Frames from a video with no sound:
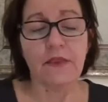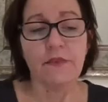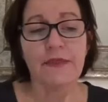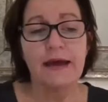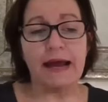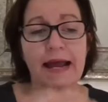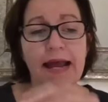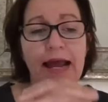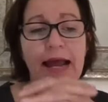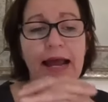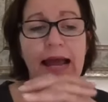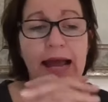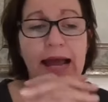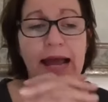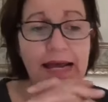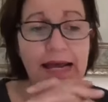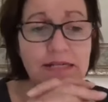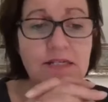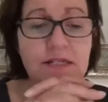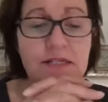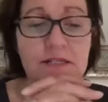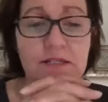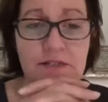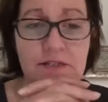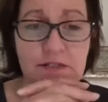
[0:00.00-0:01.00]
that
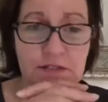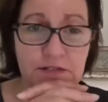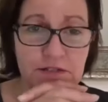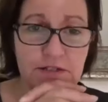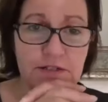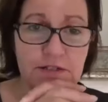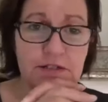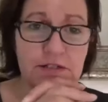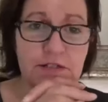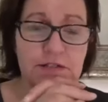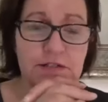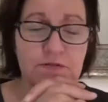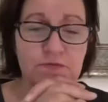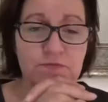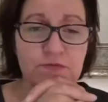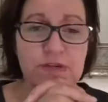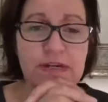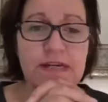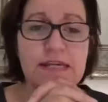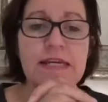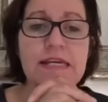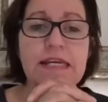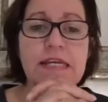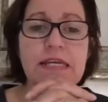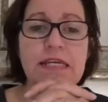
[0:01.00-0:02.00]
hadn't
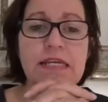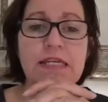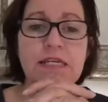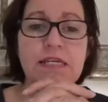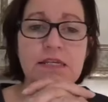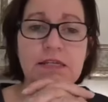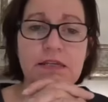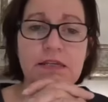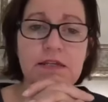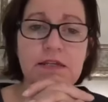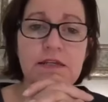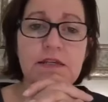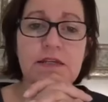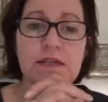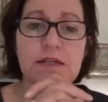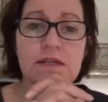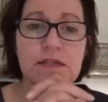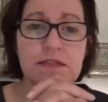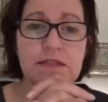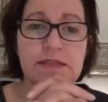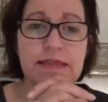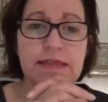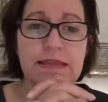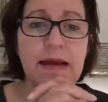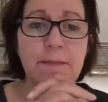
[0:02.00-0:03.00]
really
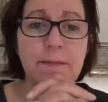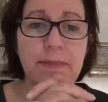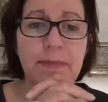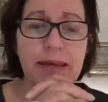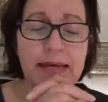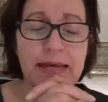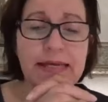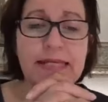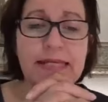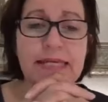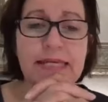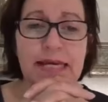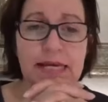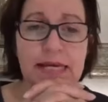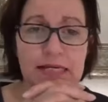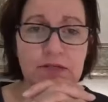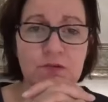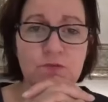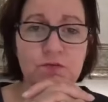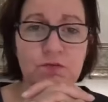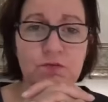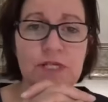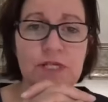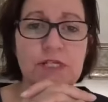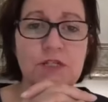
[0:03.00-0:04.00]
that penny
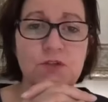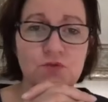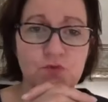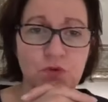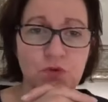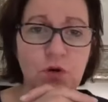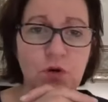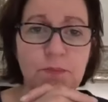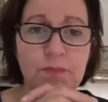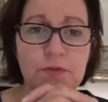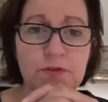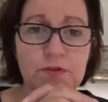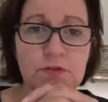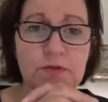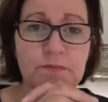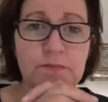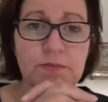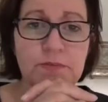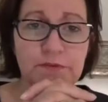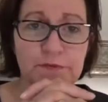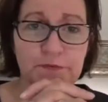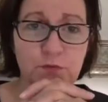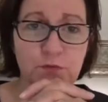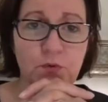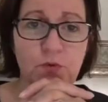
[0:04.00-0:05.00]
hadn't really dropped
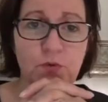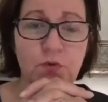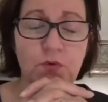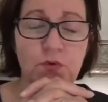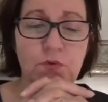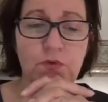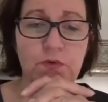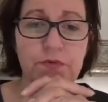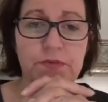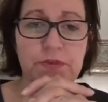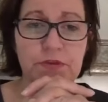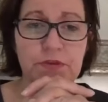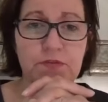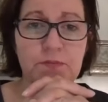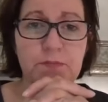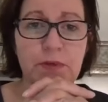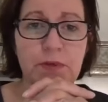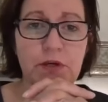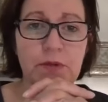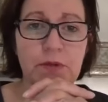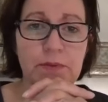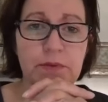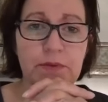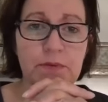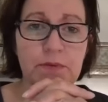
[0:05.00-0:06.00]
before this
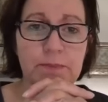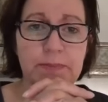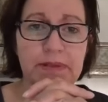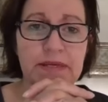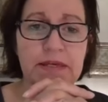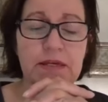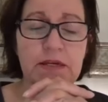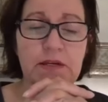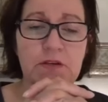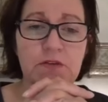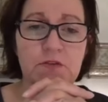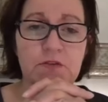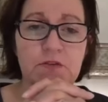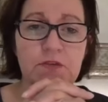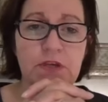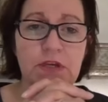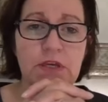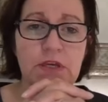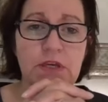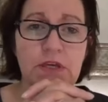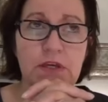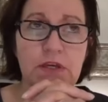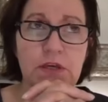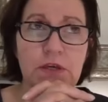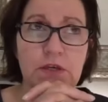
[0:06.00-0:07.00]
moment because
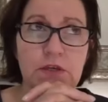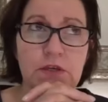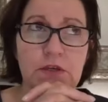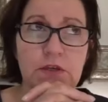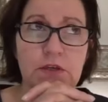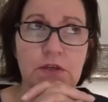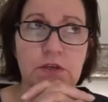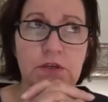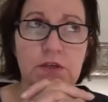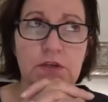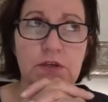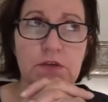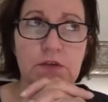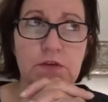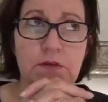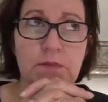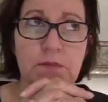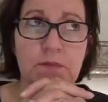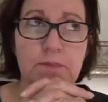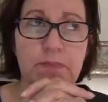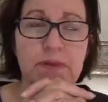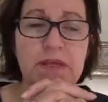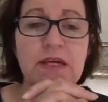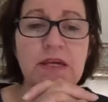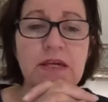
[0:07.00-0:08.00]

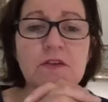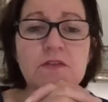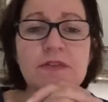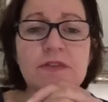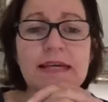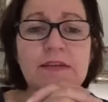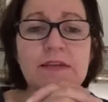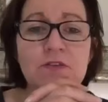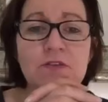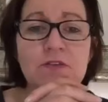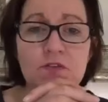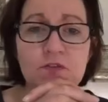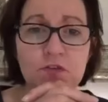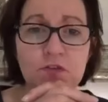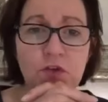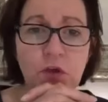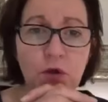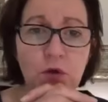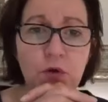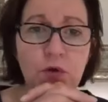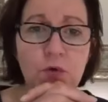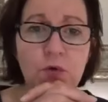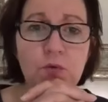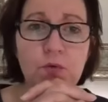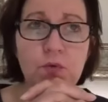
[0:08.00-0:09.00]
because that's
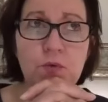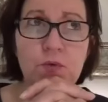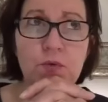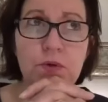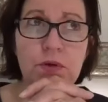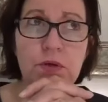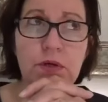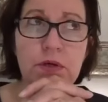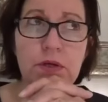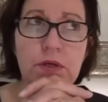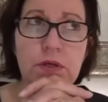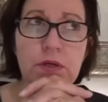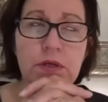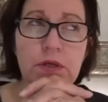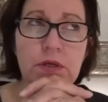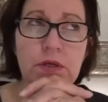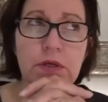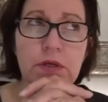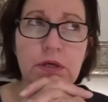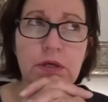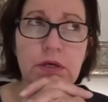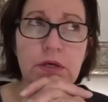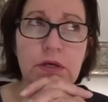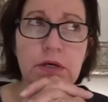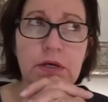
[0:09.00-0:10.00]
so
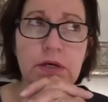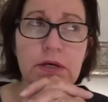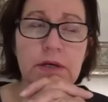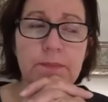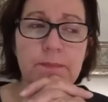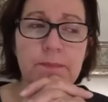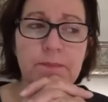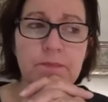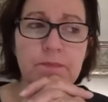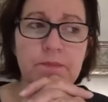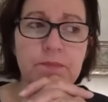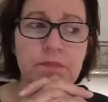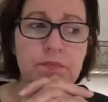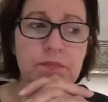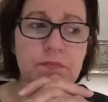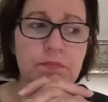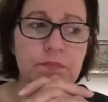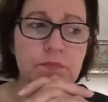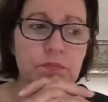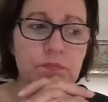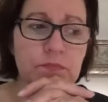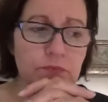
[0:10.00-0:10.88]
um,